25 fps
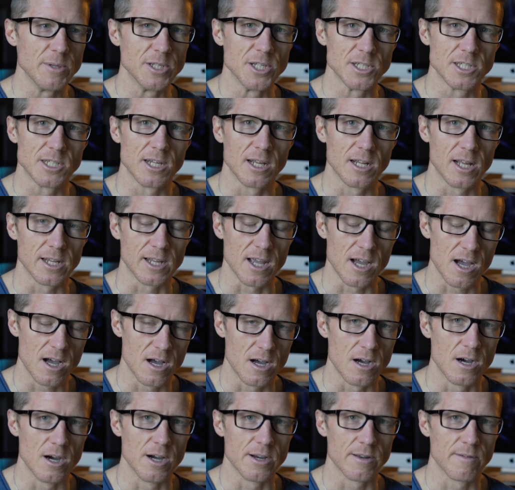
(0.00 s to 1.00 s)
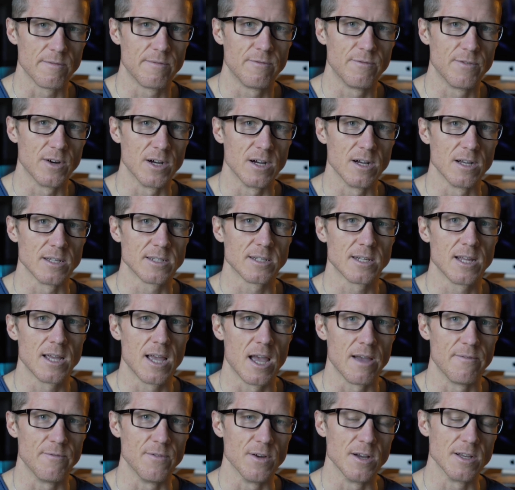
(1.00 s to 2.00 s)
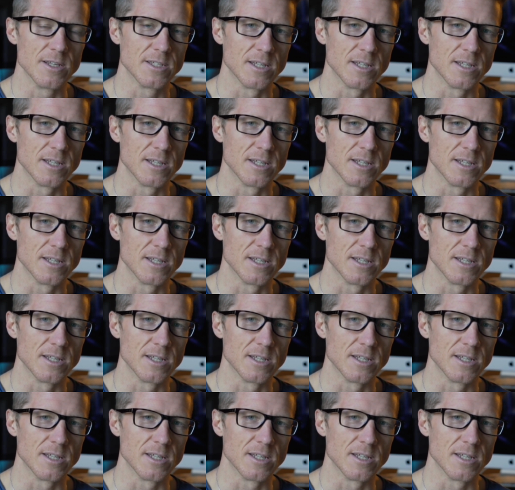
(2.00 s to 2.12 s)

just like a hard, fast effort.